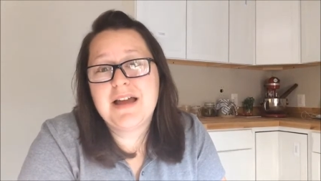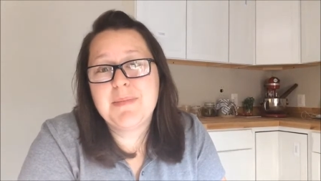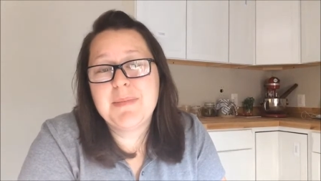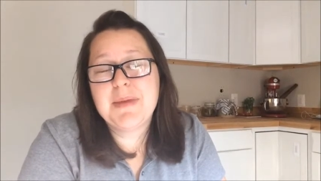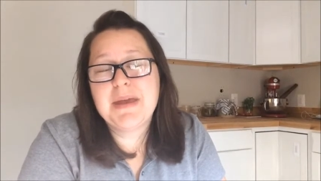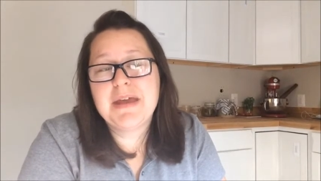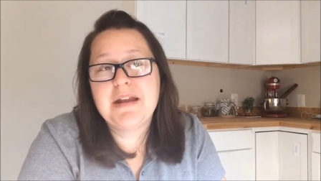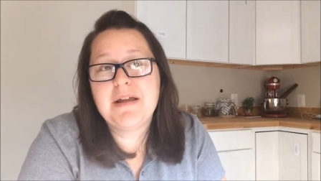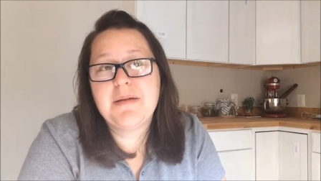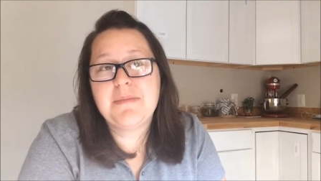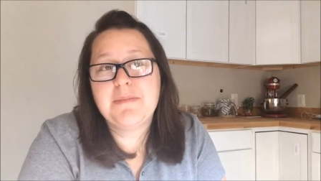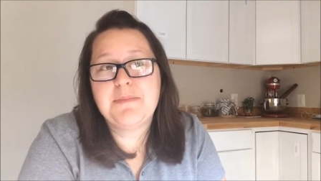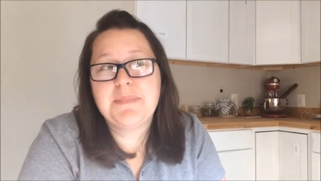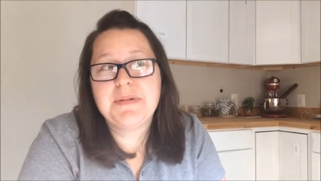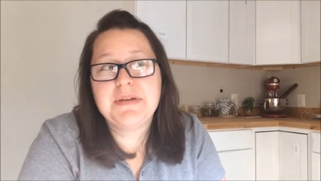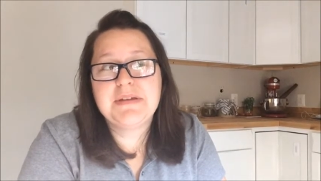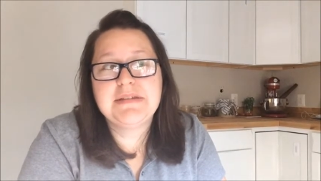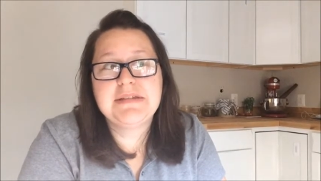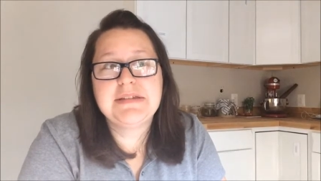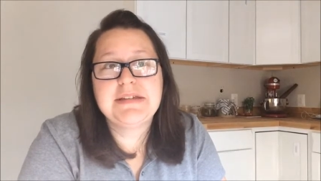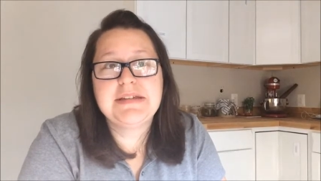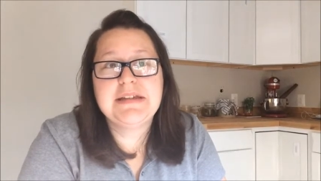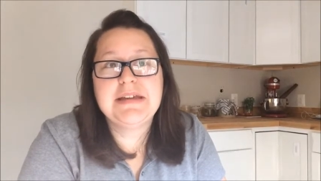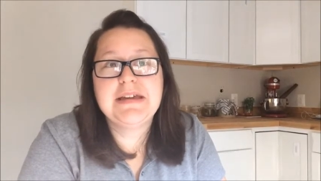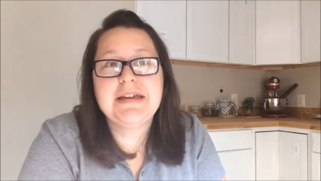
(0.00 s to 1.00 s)
I'm in a
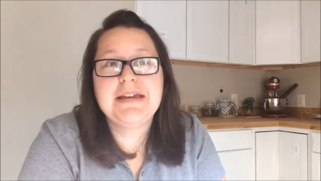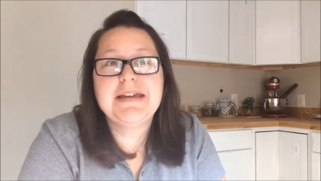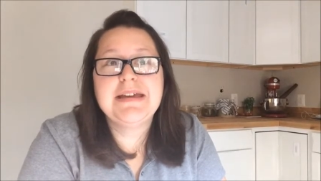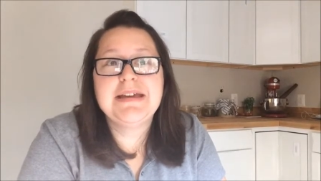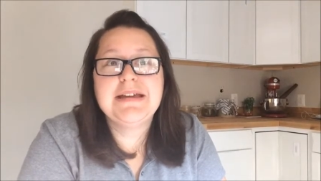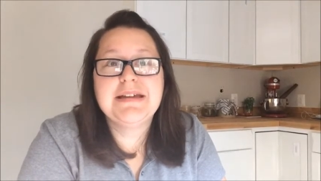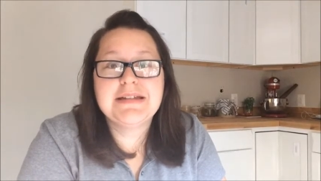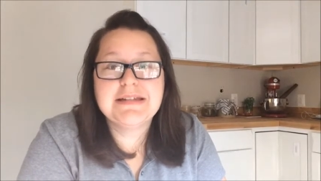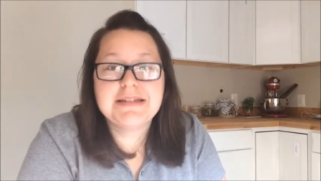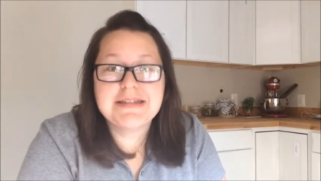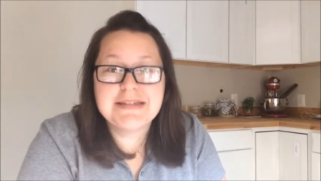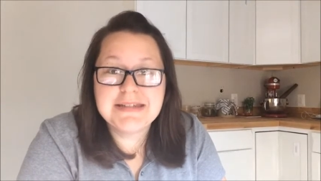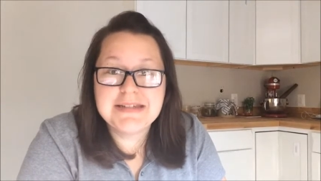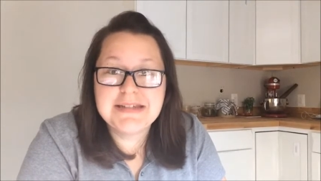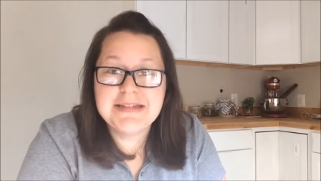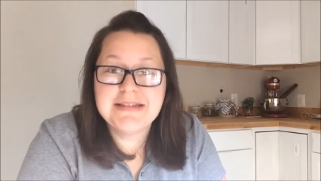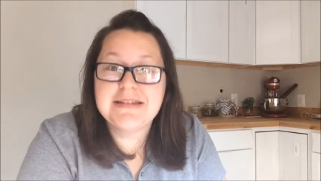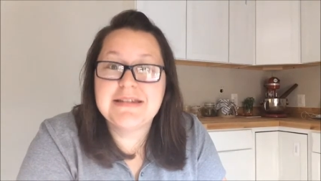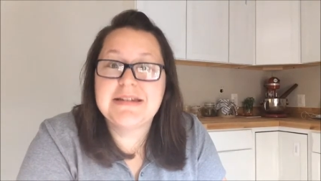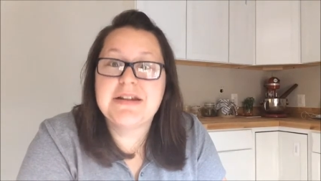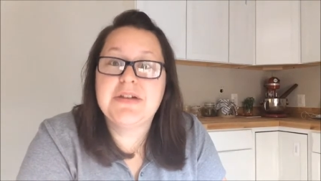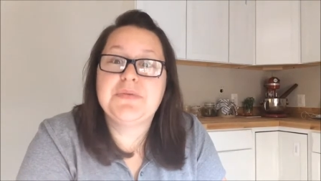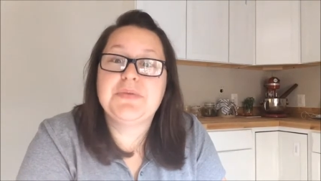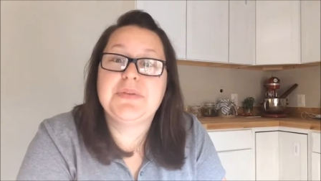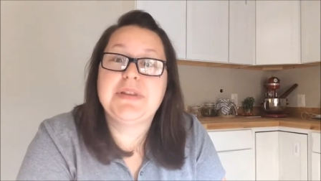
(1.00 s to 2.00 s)
busy
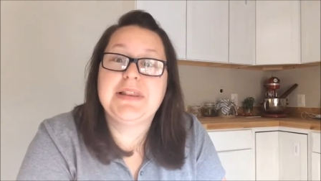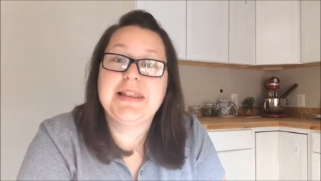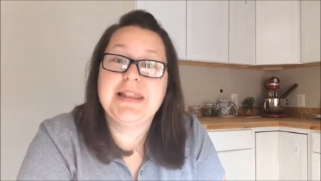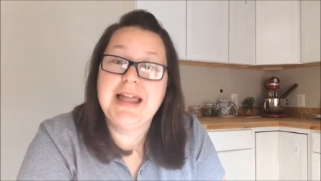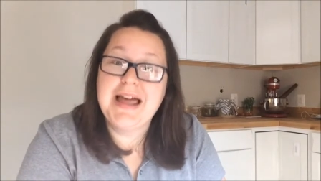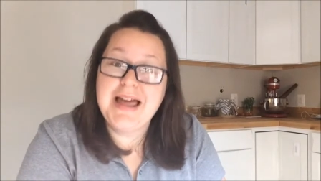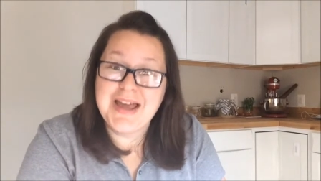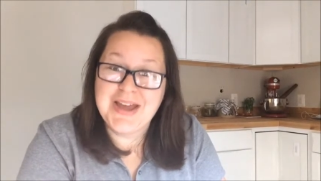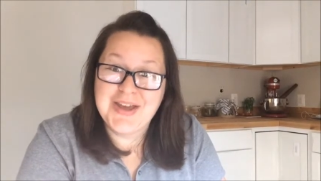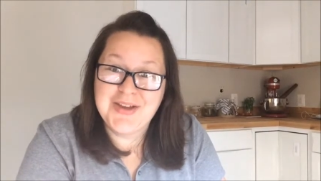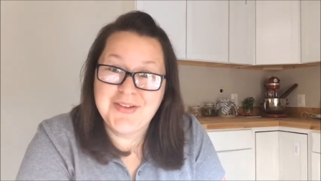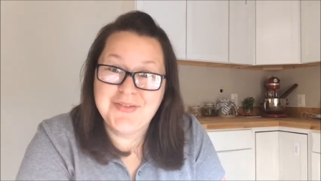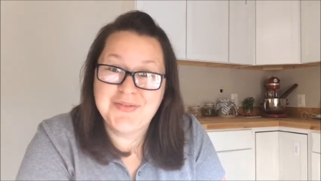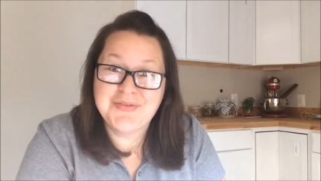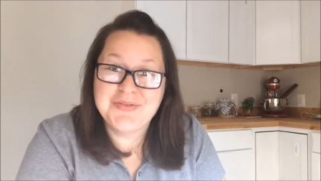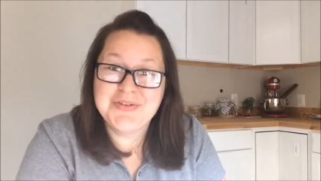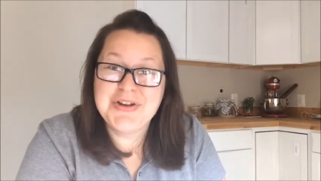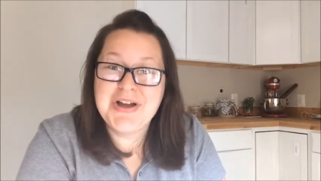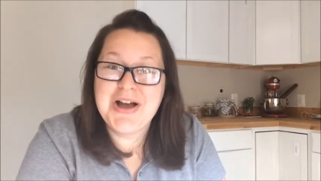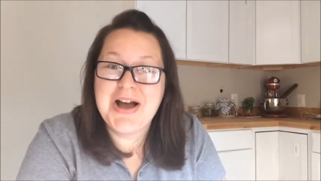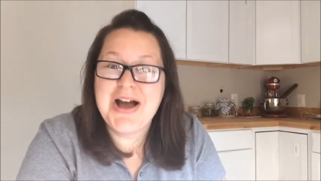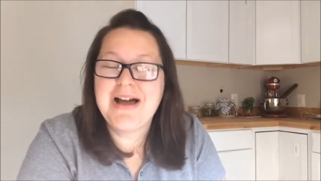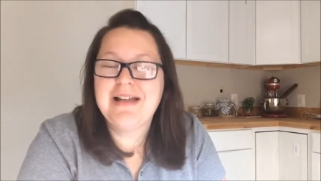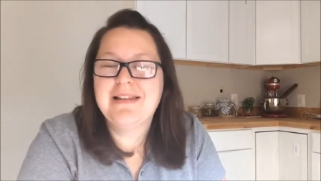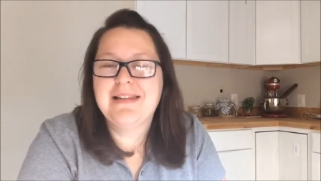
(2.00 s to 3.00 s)
season of life,
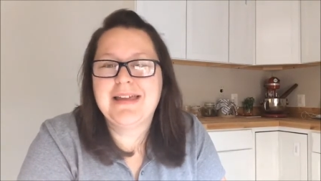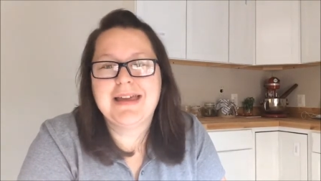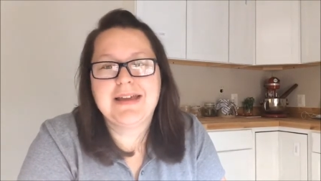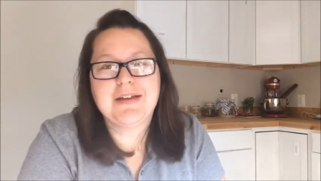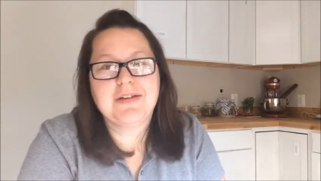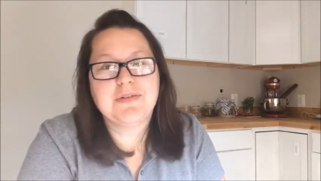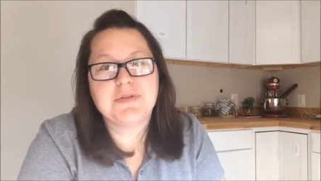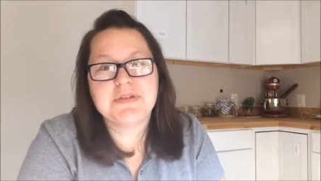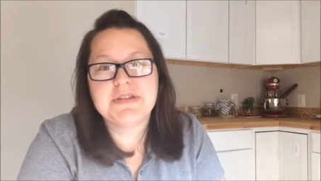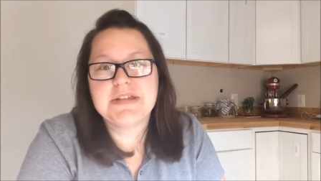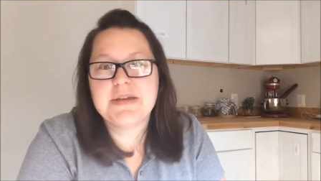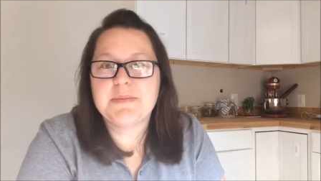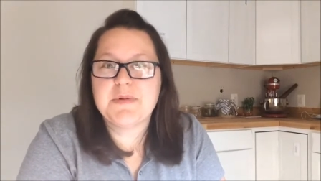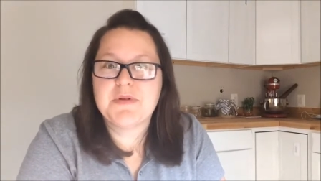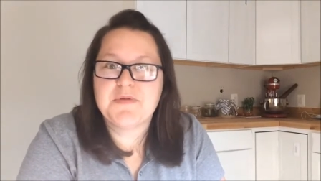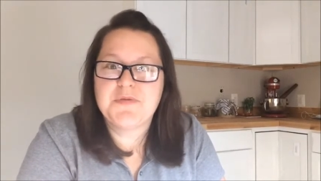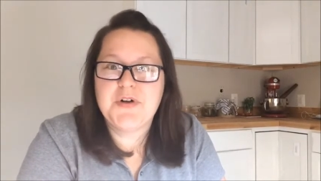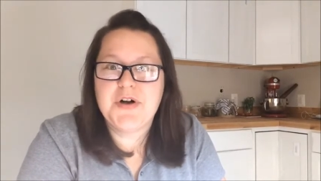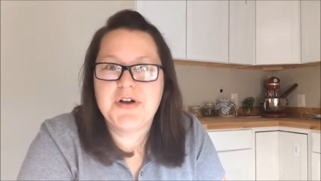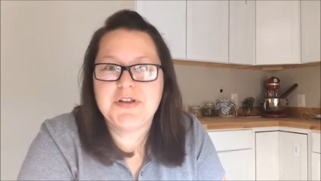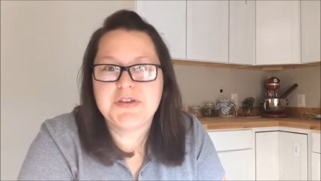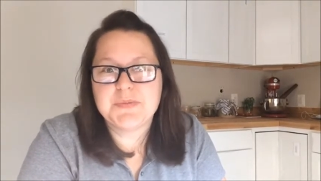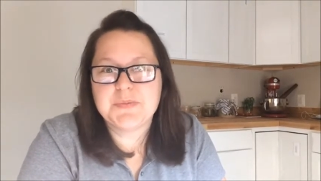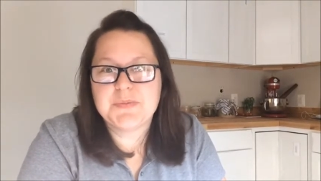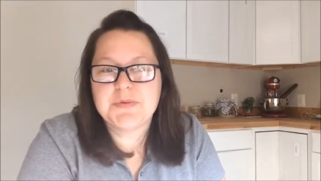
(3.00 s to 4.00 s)
not like summer,
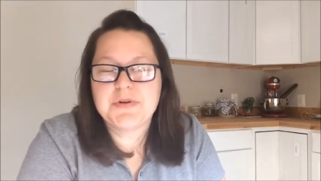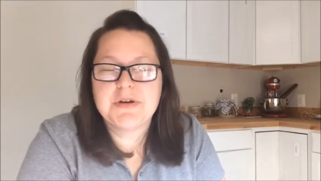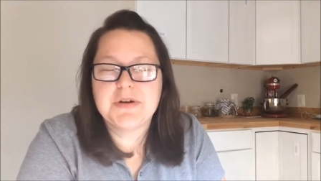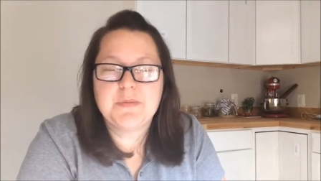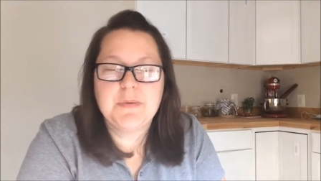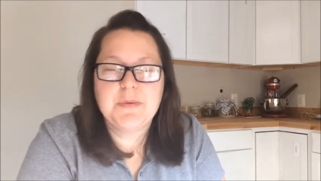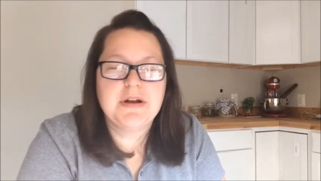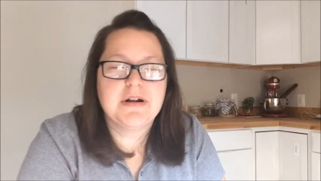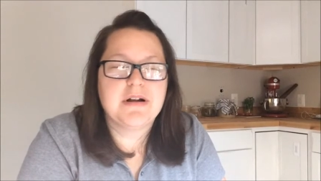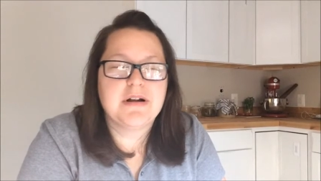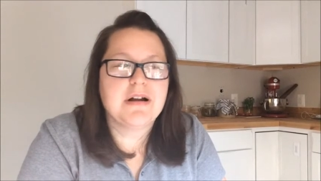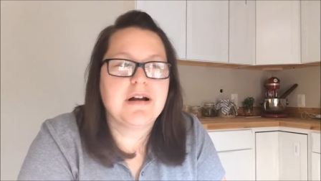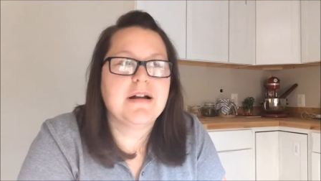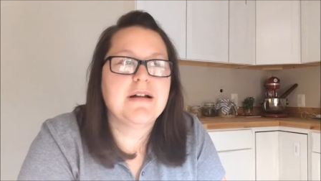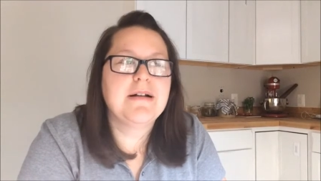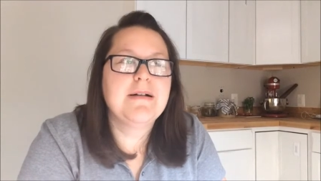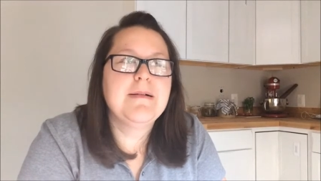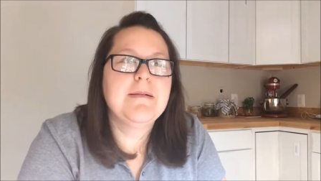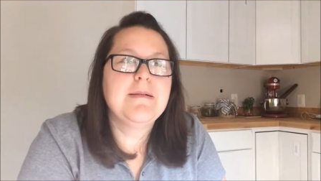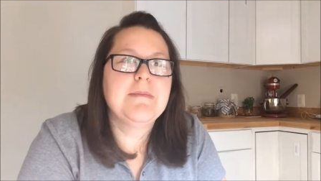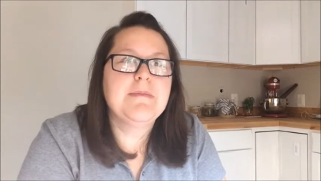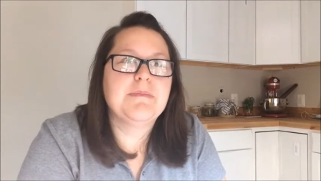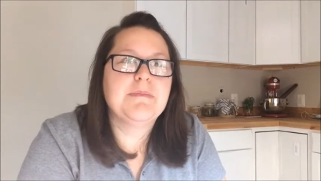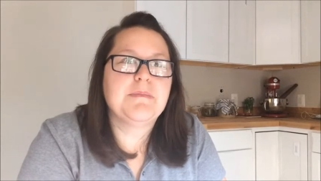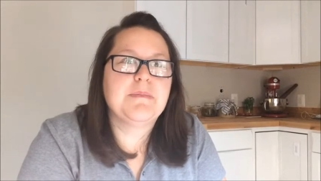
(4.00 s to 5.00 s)
fall, spring, winter,
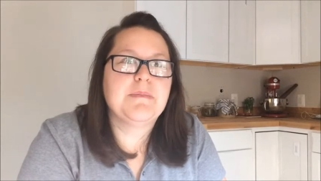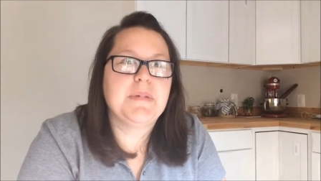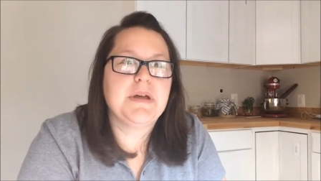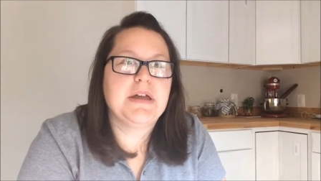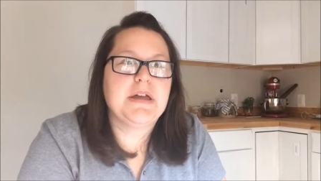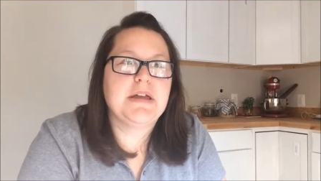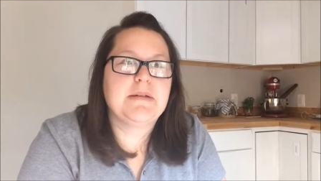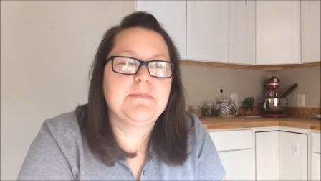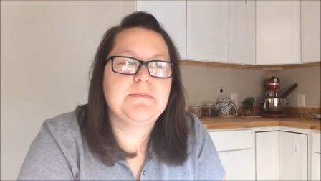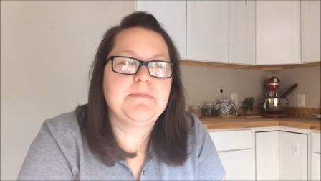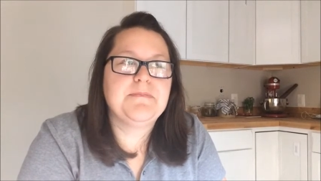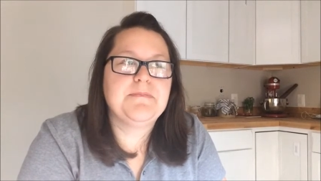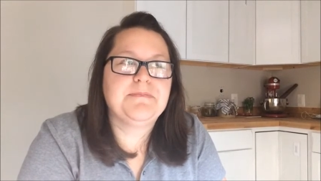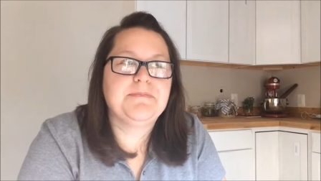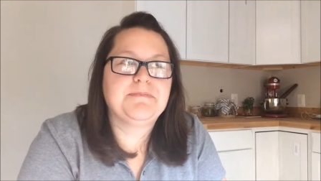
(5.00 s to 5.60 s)
but